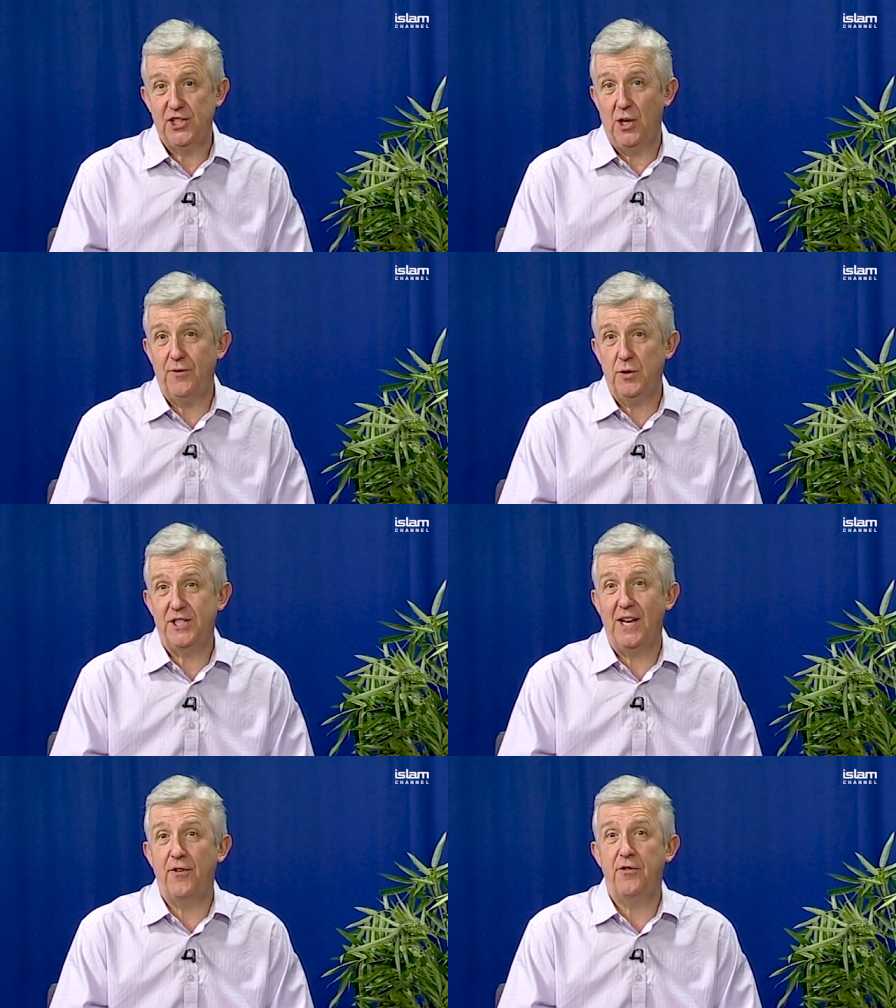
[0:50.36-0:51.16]
So, if you
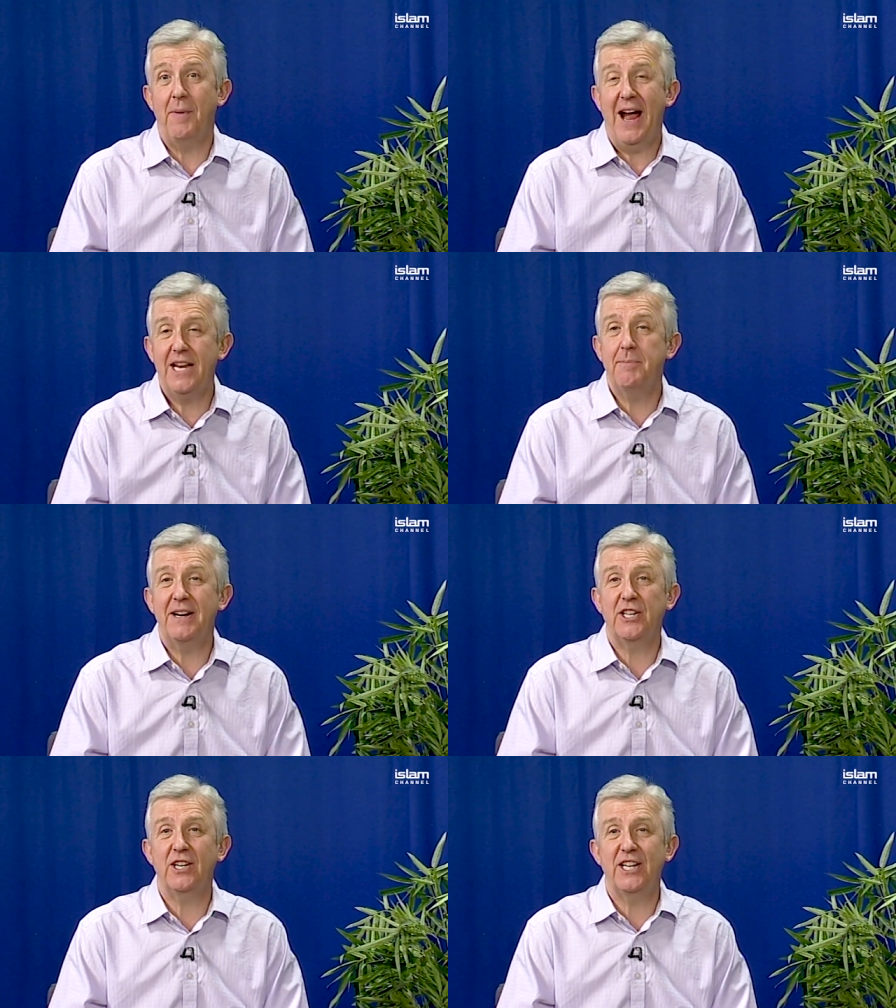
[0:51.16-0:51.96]
suffer from any
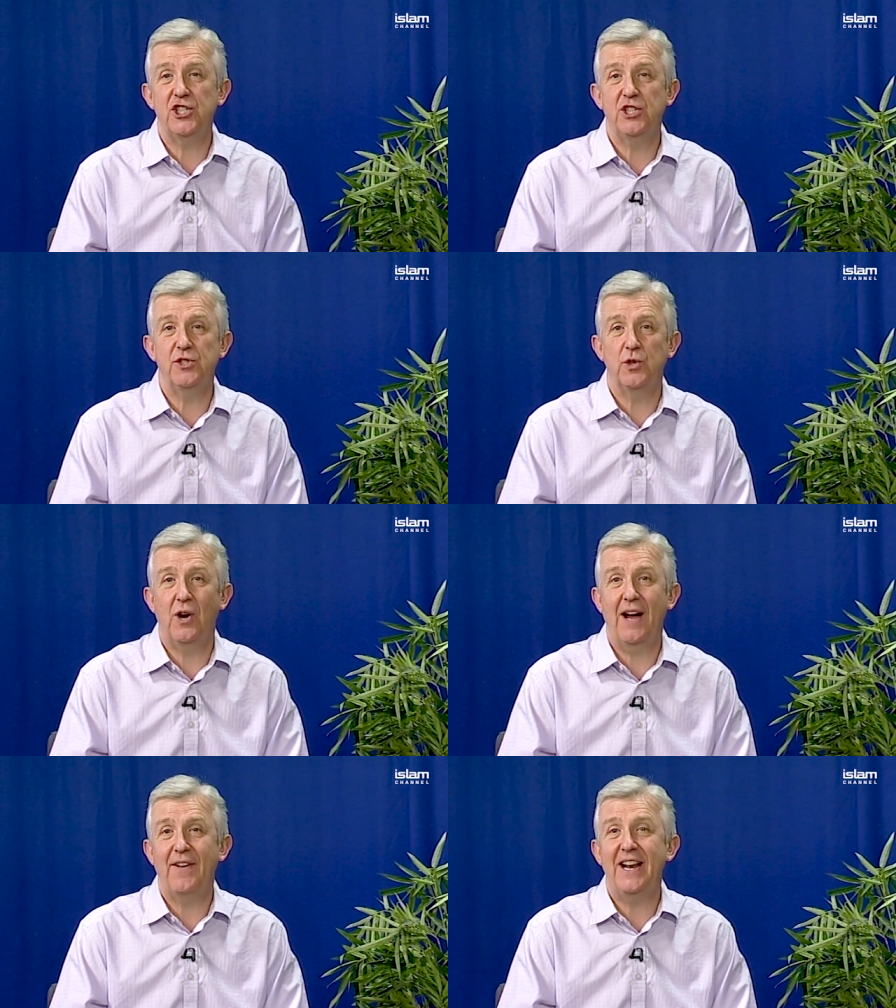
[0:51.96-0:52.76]
medical issues
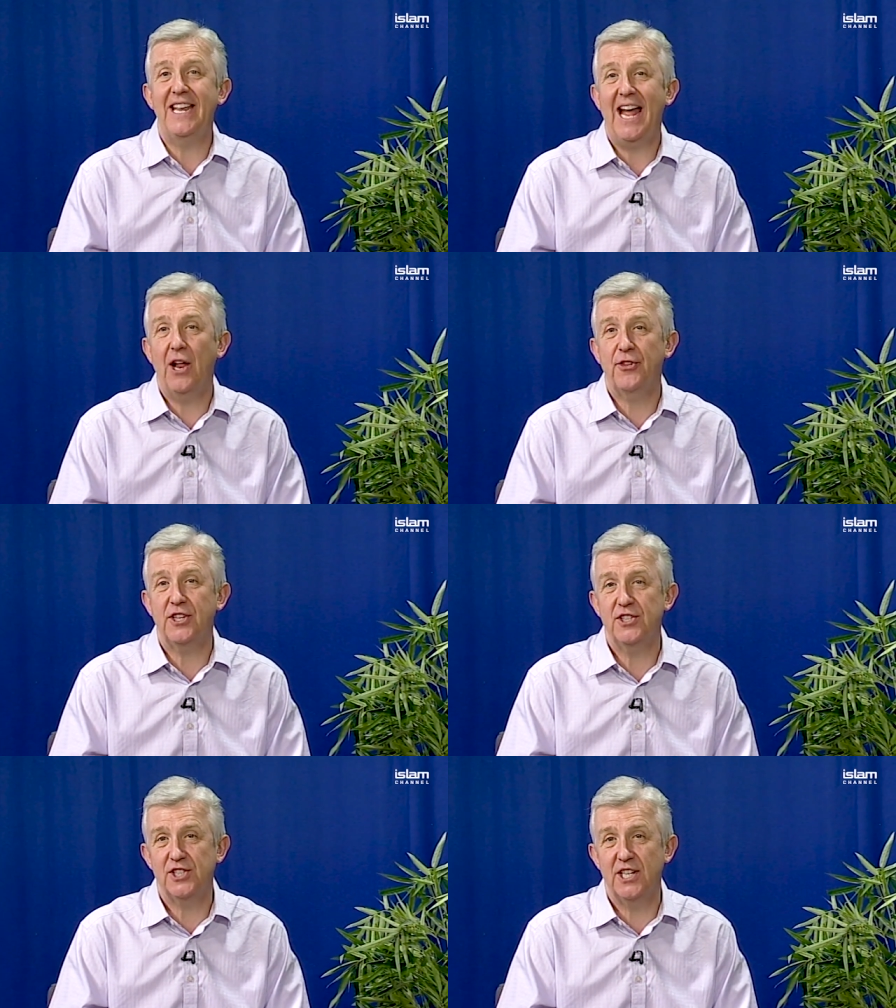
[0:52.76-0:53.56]
or have any
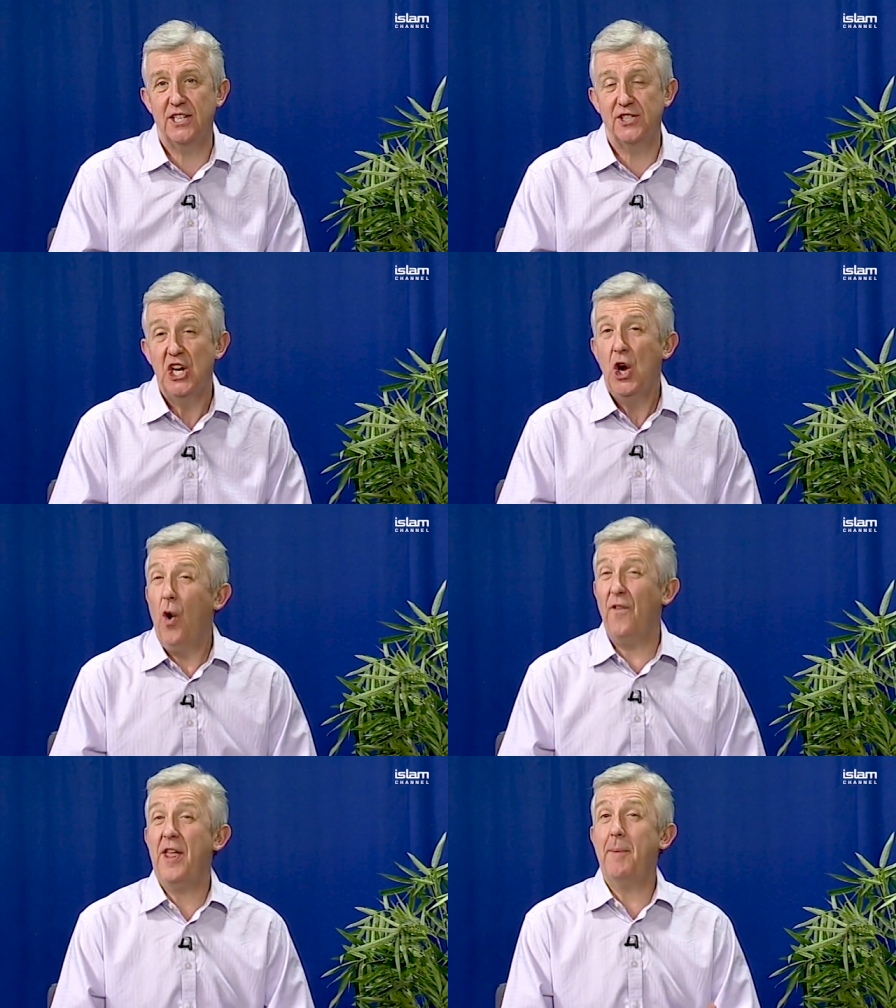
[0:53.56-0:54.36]
health concerns,
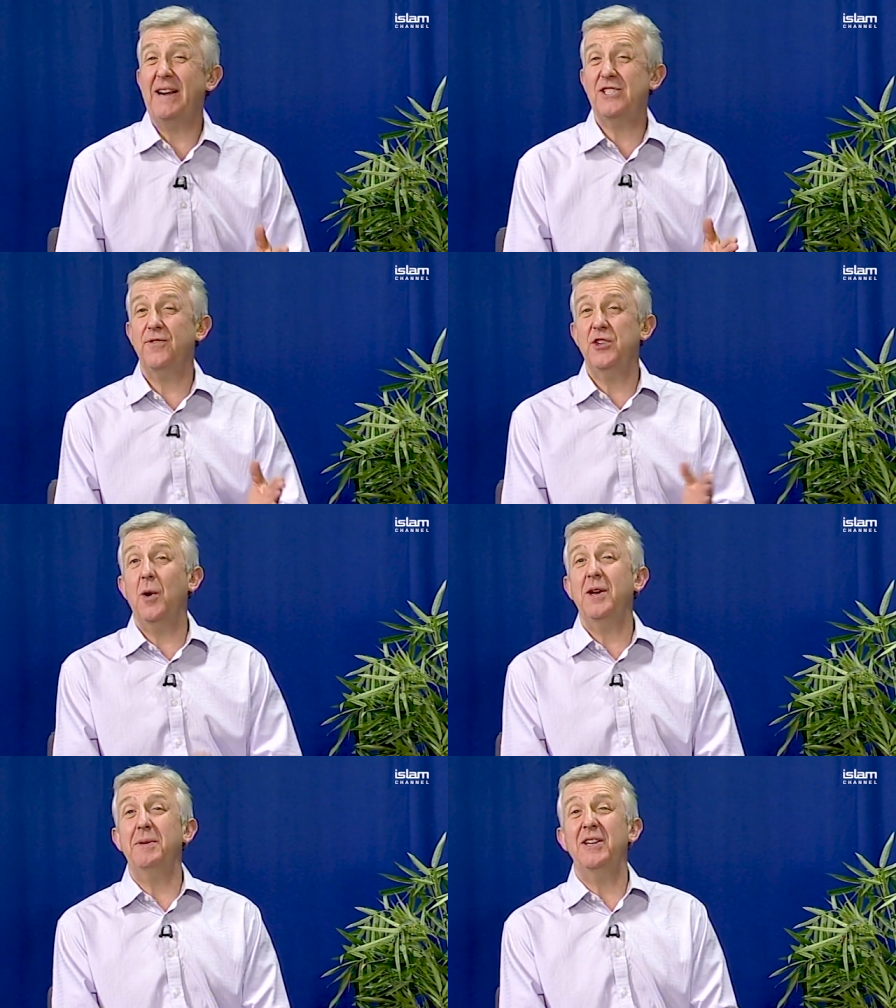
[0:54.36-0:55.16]
or for that matter, if you
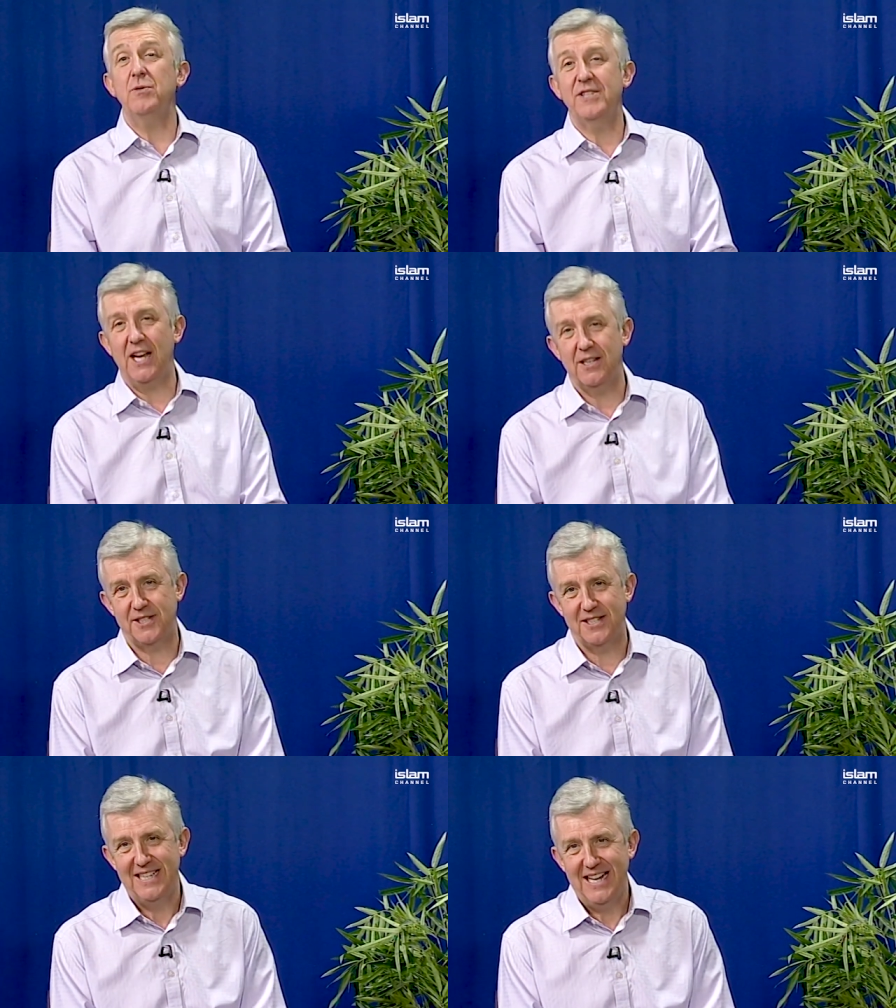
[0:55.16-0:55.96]
know anybody who
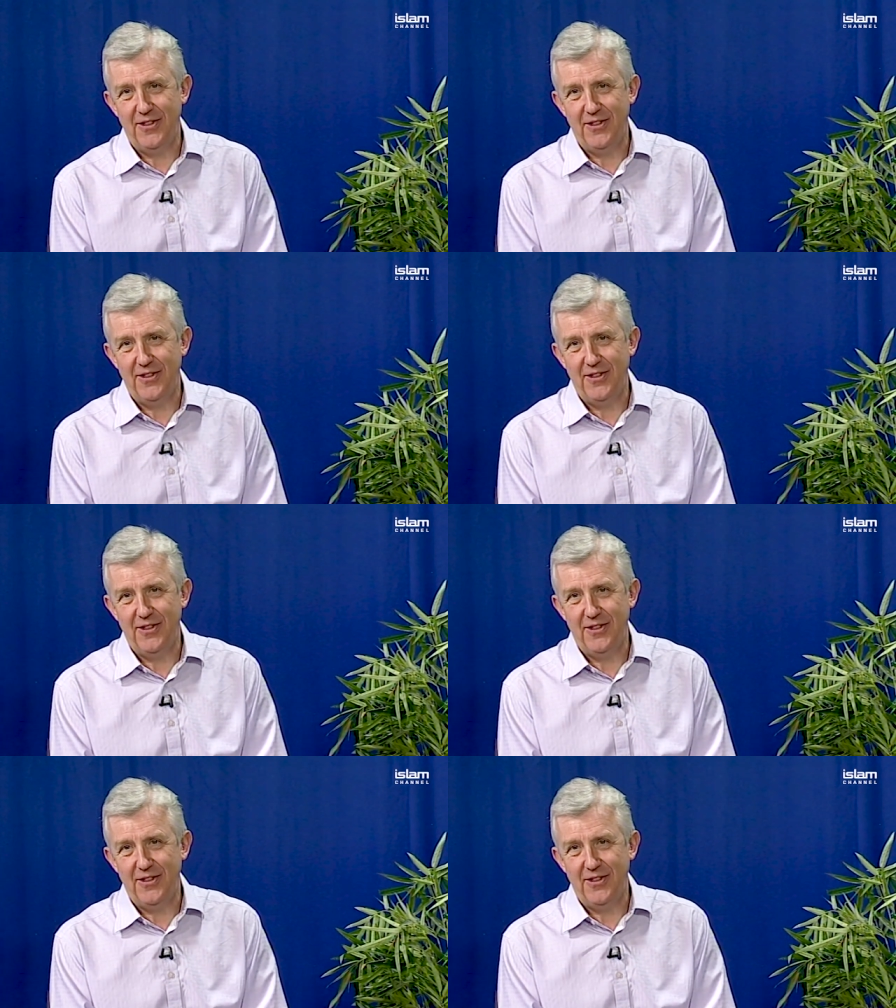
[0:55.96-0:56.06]
does,